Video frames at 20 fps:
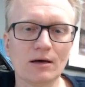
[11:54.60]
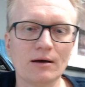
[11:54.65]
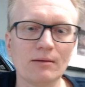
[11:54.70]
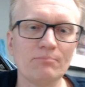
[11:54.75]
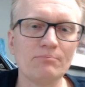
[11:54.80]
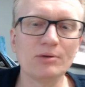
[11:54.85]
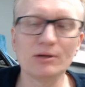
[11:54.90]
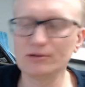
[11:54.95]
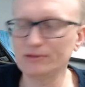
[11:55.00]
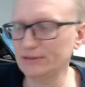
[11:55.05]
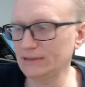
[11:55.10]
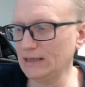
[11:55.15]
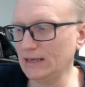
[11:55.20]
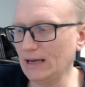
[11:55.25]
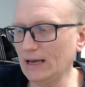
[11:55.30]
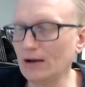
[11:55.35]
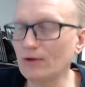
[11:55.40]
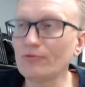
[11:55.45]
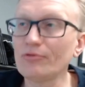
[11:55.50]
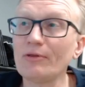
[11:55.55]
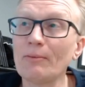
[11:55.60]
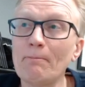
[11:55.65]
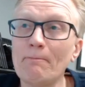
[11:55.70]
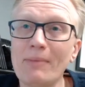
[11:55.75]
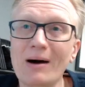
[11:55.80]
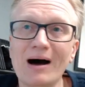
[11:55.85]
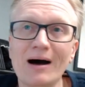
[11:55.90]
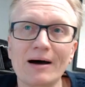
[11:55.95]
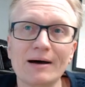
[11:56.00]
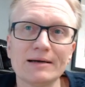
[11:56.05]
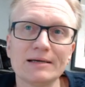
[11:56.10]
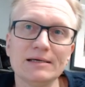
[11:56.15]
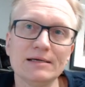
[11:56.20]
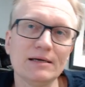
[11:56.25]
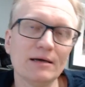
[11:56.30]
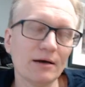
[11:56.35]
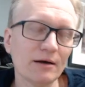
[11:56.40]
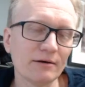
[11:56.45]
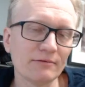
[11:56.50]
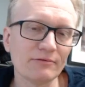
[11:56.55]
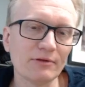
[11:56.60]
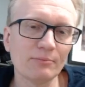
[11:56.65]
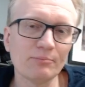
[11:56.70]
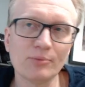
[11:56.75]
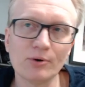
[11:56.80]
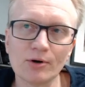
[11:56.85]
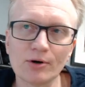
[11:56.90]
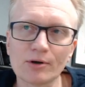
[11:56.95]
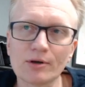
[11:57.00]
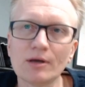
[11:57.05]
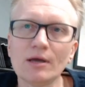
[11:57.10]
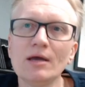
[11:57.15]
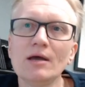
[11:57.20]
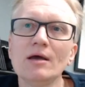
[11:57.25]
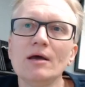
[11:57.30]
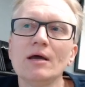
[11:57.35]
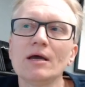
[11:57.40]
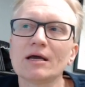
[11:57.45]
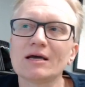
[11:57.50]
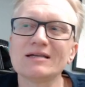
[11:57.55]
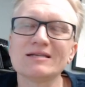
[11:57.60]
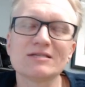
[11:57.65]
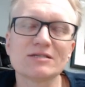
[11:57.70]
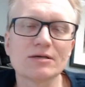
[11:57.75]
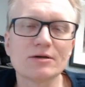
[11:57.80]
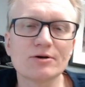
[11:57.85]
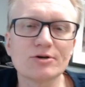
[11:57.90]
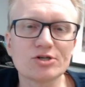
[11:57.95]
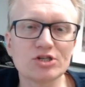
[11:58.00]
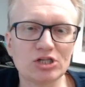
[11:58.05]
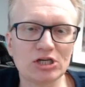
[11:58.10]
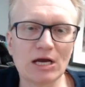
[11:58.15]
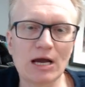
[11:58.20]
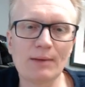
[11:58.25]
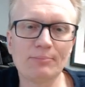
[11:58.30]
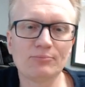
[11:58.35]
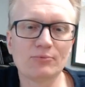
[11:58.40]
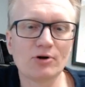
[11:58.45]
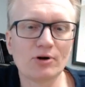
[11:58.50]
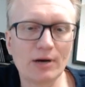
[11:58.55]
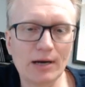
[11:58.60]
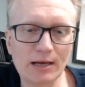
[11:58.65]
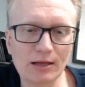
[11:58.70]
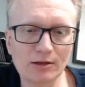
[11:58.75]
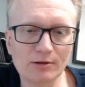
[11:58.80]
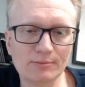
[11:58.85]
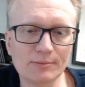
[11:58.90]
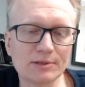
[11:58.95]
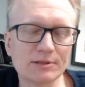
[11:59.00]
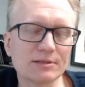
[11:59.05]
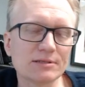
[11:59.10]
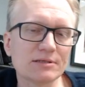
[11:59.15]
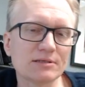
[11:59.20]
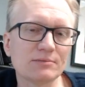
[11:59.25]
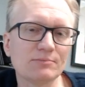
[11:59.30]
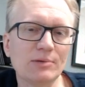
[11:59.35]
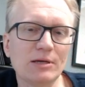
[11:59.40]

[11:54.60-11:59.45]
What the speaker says: building out the body of the book. Consider chapter elements,